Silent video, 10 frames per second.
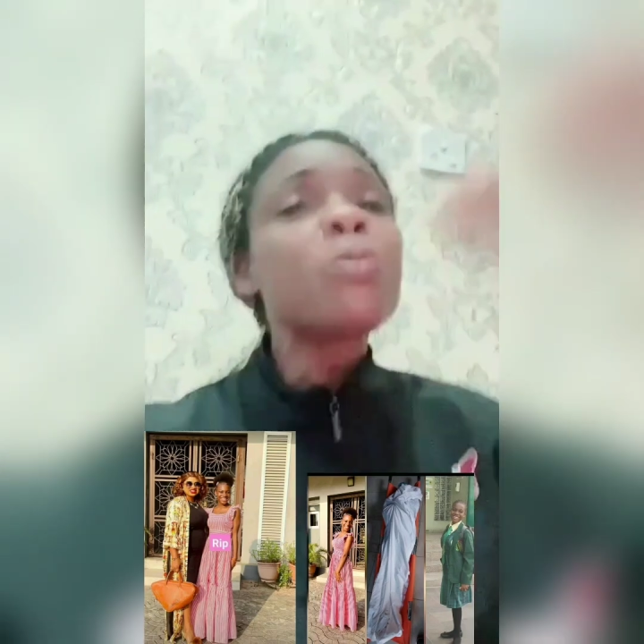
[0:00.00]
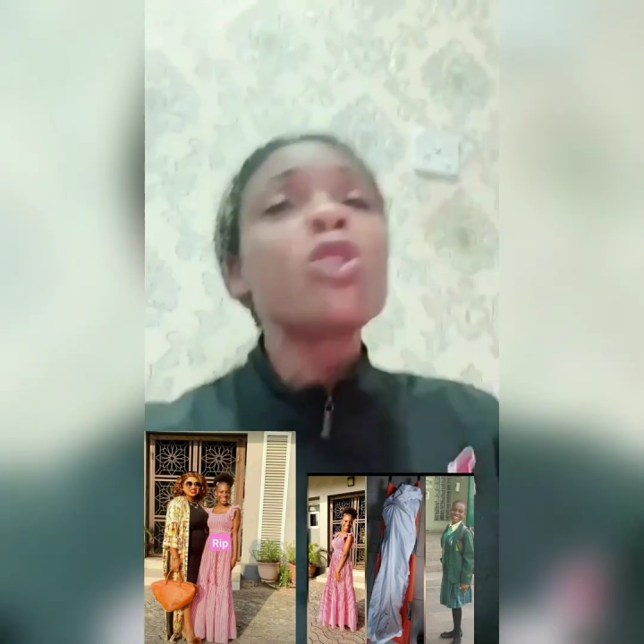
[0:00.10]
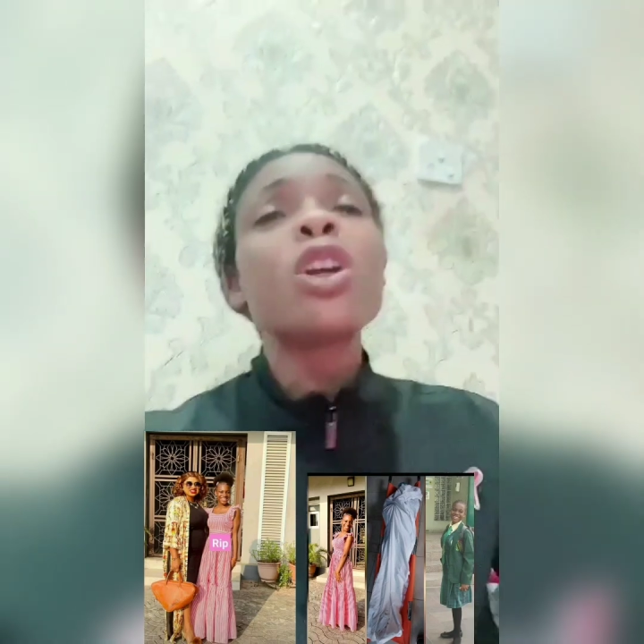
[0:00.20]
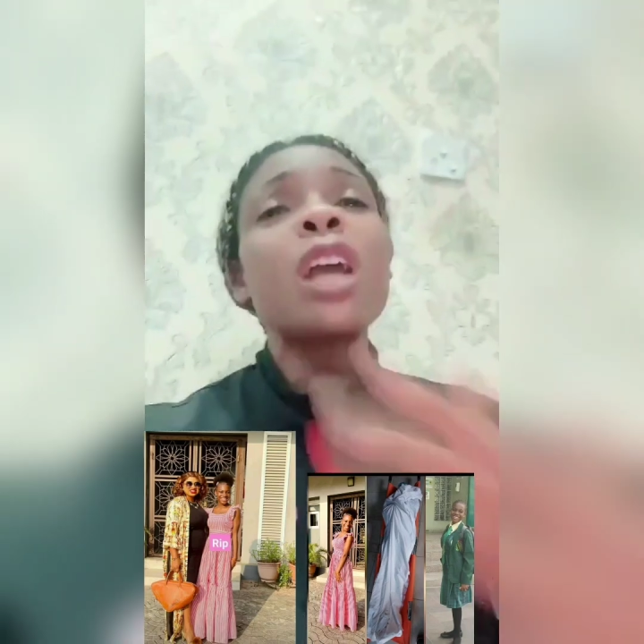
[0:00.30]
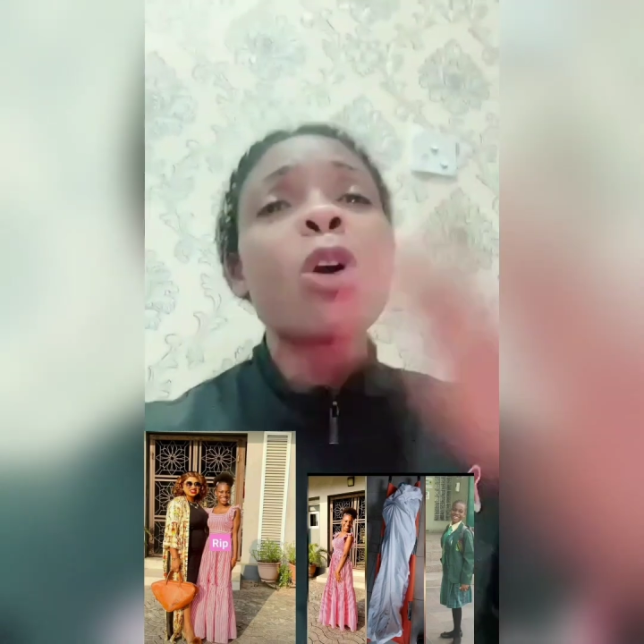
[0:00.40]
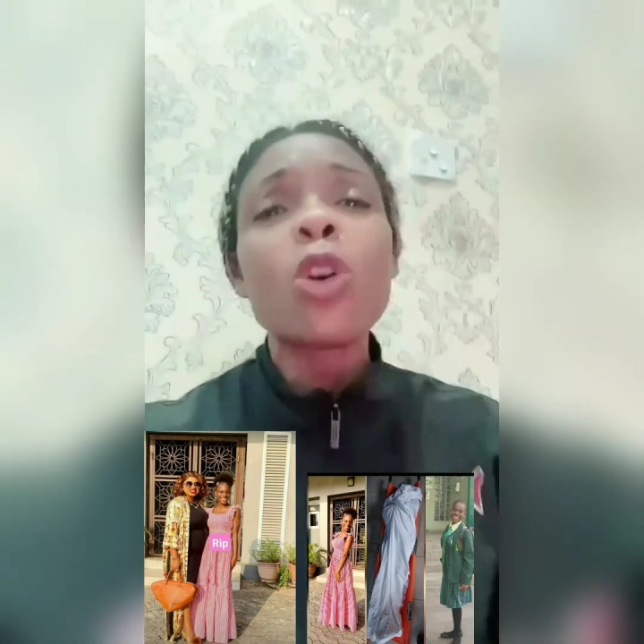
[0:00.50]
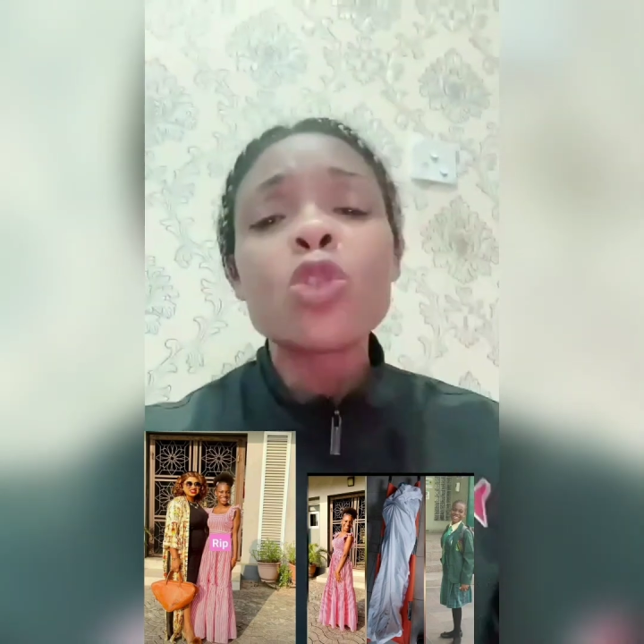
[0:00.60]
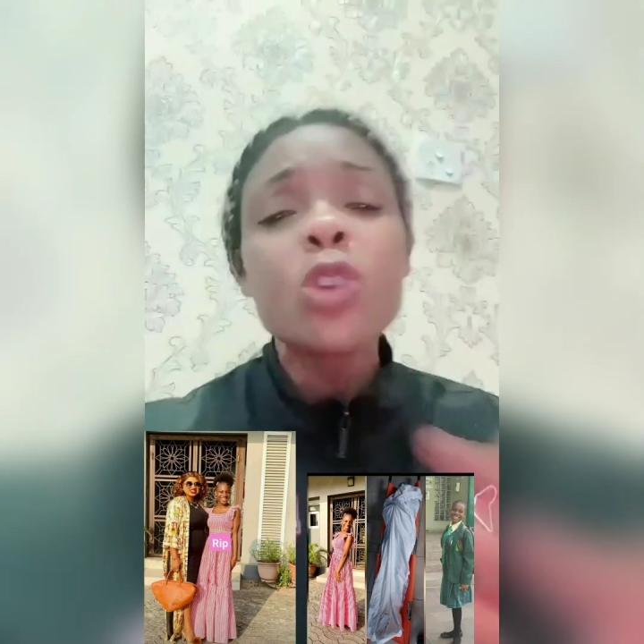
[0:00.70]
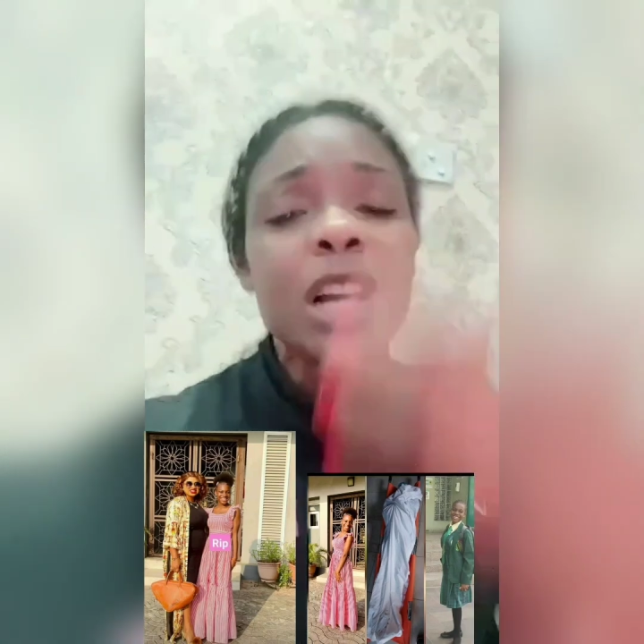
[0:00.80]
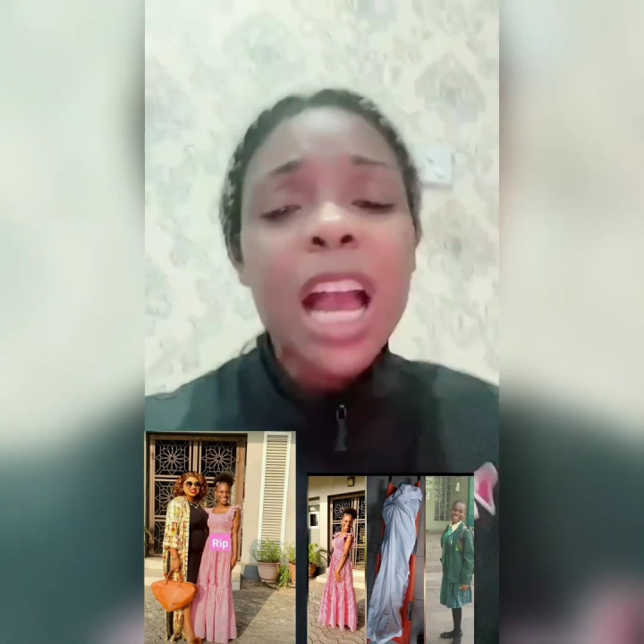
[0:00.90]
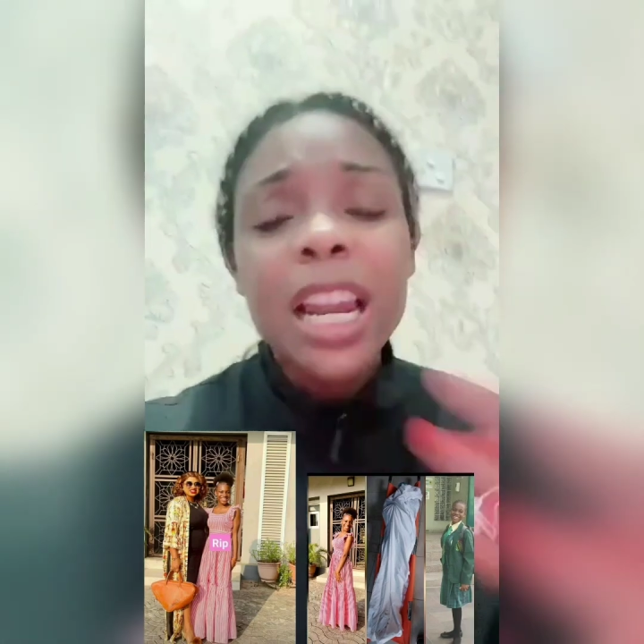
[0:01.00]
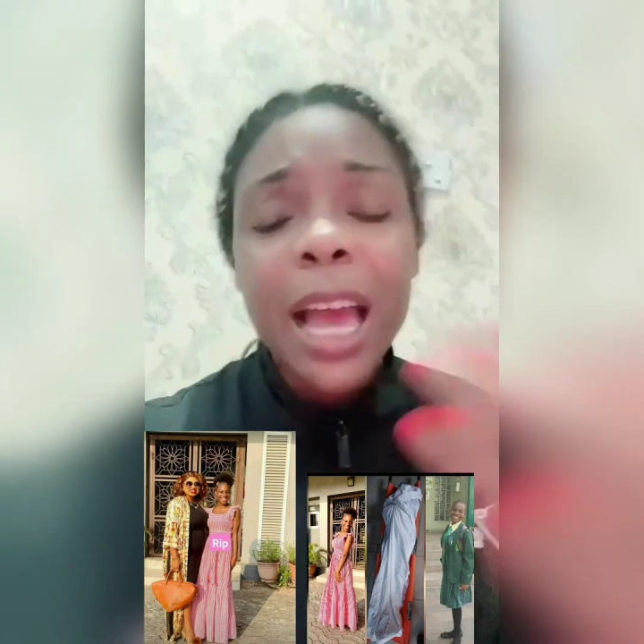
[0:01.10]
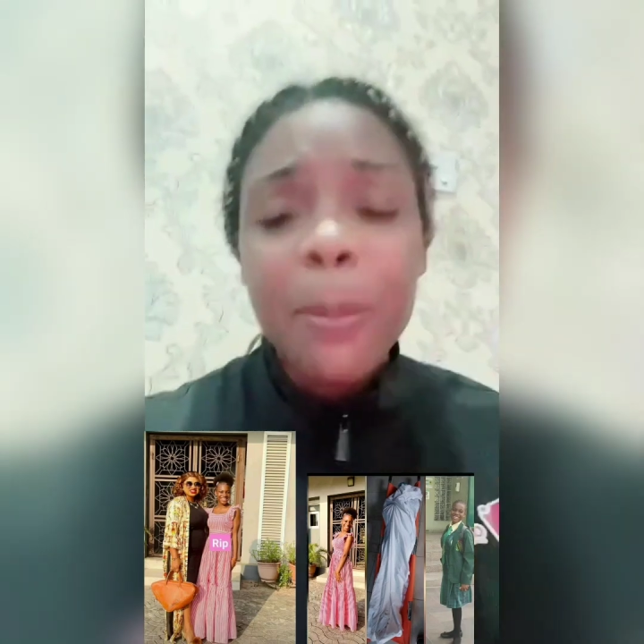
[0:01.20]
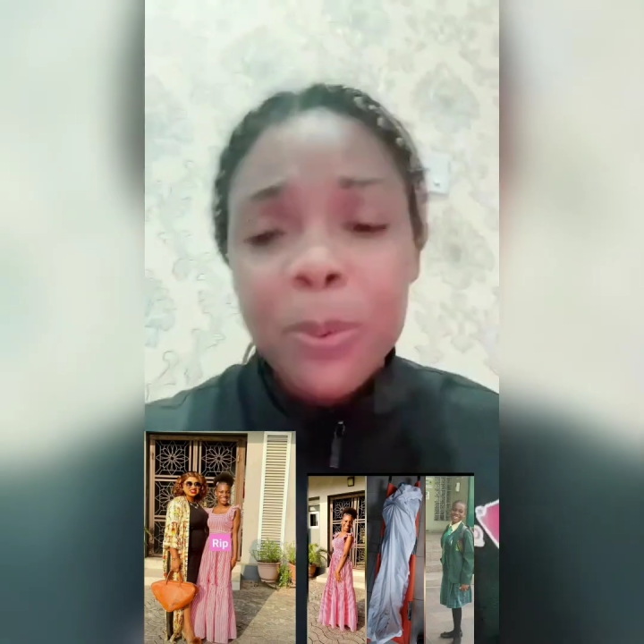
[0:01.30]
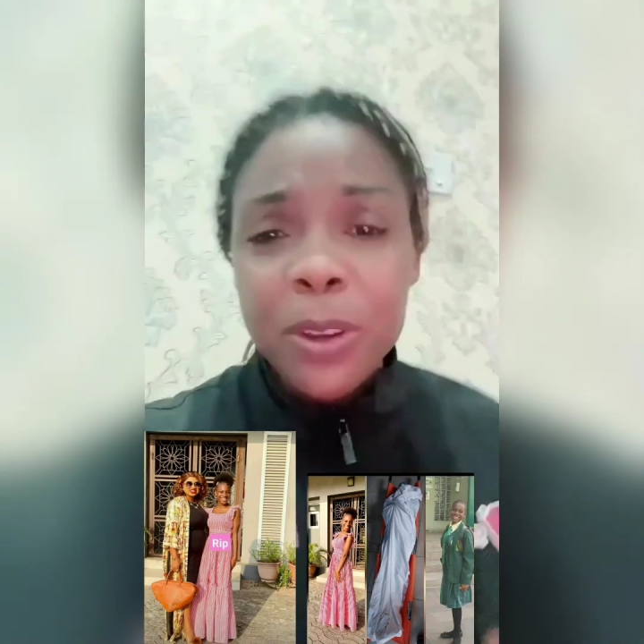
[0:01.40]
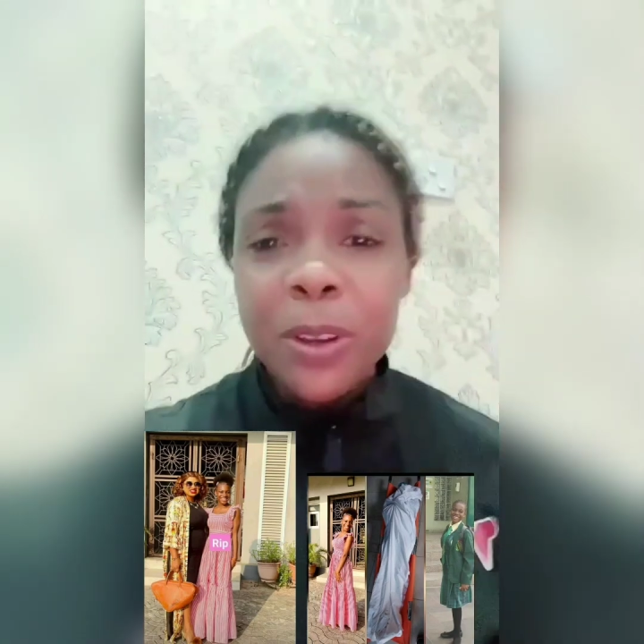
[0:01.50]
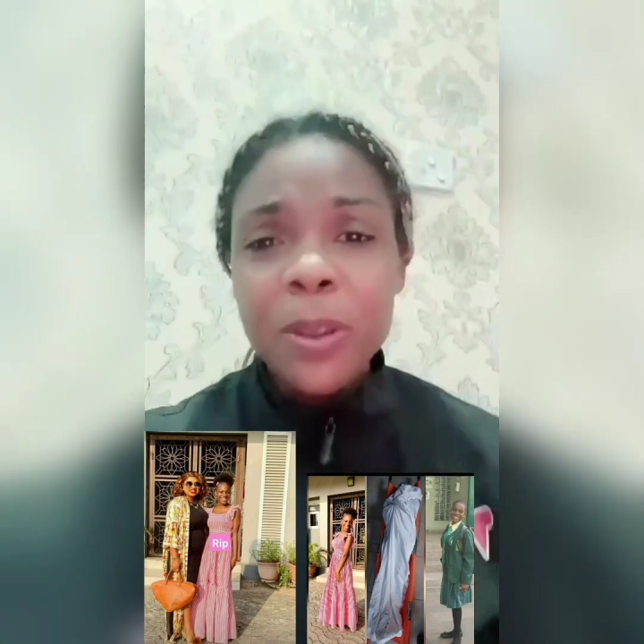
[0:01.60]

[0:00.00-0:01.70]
beyond our control can happen.